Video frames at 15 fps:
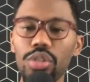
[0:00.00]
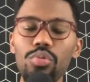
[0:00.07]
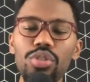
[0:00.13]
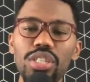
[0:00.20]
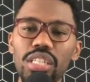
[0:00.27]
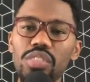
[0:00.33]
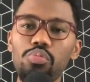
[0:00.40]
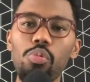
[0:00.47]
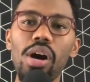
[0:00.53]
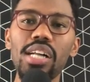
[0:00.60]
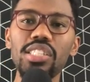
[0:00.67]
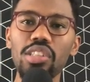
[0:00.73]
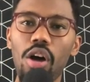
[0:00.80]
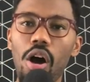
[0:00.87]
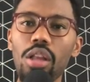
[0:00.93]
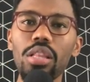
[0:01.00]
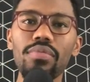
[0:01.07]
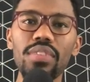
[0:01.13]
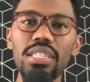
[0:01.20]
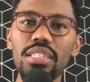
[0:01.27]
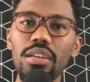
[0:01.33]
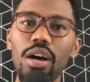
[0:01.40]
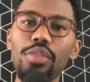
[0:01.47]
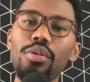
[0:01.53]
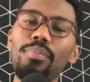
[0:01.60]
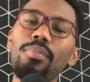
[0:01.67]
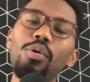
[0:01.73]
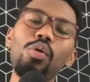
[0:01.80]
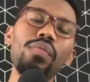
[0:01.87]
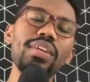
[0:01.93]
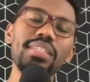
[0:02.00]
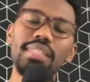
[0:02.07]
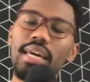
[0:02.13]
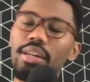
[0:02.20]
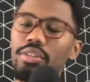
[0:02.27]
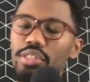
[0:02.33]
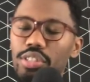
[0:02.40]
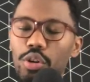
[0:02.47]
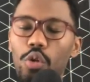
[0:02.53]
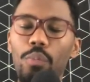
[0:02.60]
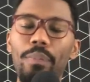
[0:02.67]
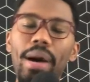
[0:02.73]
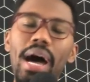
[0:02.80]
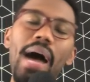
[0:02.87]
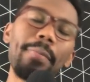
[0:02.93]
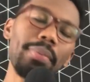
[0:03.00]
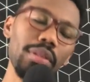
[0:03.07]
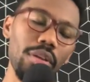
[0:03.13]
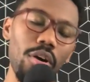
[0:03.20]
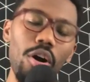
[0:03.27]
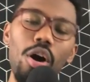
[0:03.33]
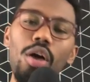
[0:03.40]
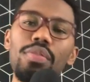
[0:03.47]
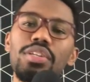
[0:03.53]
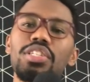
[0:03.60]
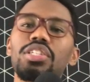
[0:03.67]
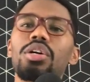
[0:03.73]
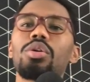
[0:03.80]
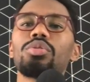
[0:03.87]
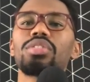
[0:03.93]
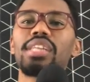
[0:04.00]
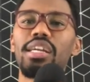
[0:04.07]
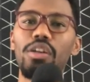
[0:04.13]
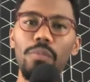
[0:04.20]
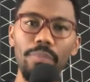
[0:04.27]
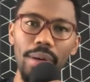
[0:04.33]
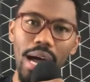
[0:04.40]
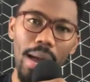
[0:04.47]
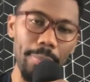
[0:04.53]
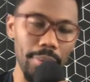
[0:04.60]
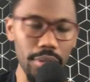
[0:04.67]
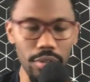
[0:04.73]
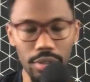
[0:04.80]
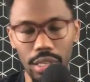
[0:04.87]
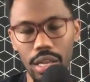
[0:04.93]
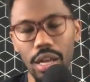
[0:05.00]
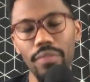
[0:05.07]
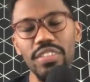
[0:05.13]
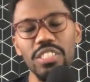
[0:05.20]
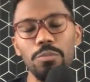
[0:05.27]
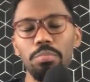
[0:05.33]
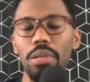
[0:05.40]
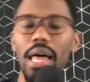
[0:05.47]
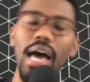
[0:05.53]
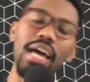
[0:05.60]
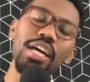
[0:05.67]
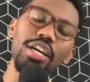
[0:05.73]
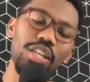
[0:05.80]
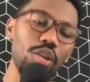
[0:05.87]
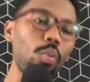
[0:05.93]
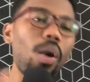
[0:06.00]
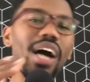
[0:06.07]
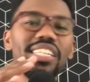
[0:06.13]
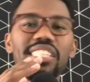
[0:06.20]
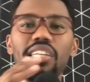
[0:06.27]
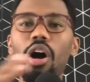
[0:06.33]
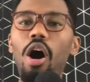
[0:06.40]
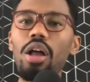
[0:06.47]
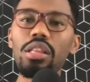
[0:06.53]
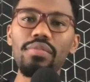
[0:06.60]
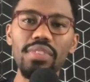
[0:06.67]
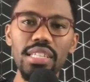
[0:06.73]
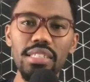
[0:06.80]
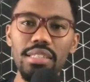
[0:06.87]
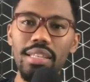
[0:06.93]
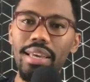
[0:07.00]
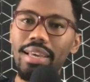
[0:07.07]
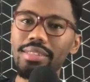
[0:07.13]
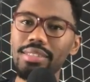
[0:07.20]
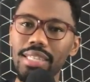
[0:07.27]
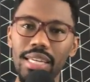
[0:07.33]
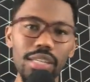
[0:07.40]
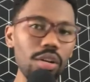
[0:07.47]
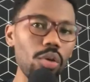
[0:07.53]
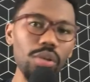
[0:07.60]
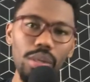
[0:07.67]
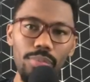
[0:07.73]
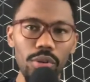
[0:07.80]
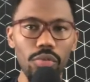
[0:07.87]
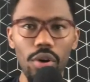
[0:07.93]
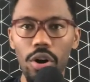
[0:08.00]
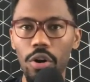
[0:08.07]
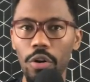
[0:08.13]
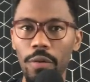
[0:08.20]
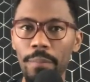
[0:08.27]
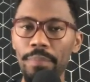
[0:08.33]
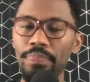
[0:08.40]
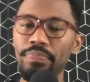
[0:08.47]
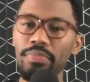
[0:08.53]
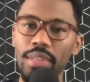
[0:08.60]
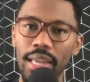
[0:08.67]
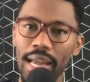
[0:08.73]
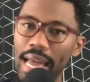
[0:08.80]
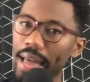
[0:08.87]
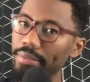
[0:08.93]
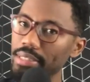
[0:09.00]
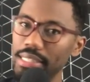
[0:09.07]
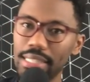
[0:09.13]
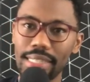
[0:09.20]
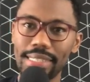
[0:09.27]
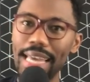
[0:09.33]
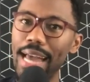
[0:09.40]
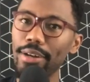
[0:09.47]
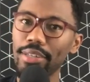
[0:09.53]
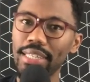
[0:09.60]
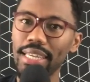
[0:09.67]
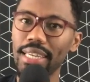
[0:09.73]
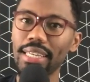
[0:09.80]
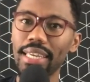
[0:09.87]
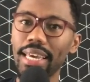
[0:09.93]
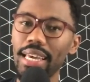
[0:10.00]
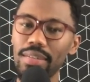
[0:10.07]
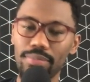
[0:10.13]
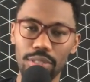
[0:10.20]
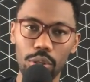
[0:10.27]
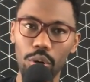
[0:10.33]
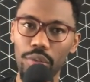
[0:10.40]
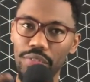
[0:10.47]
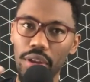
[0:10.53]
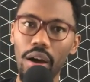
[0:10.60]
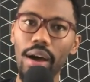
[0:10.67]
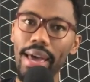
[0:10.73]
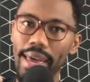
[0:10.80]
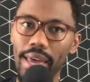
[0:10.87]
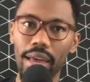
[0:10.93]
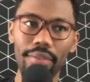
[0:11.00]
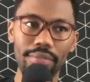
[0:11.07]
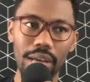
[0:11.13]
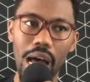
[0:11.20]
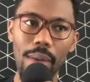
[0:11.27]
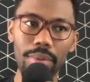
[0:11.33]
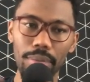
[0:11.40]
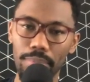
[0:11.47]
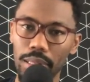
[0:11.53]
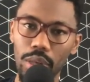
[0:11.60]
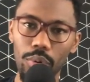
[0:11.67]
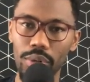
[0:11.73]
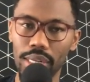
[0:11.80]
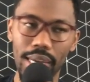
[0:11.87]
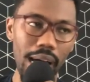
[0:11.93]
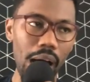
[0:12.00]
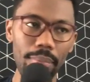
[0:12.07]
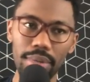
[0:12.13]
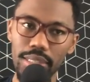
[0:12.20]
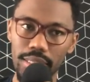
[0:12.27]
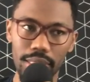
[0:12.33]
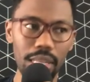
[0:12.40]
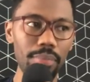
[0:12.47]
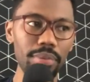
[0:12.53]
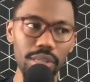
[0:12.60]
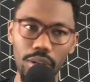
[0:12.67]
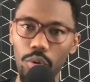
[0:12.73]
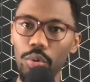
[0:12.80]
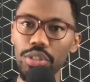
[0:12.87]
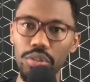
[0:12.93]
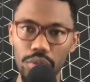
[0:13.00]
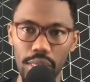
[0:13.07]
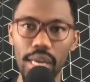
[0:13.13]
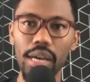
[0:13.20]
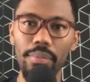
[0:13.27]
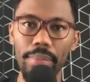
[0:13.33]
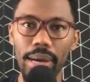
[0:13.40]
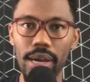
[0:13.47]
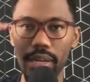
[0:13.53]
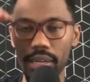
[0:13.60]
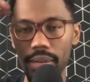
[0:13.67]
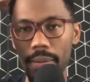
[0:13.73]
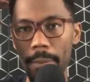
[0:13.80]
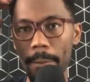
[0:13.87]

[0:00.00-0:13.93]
you just watched all of these other movies that are so popular, all the shows that are popular, Love Is Blind, you're watching all of these things, and don't get me wrong, I haven't seen Tiger King yet, so if y'all have, comment below in the comments and let me know what you think about it,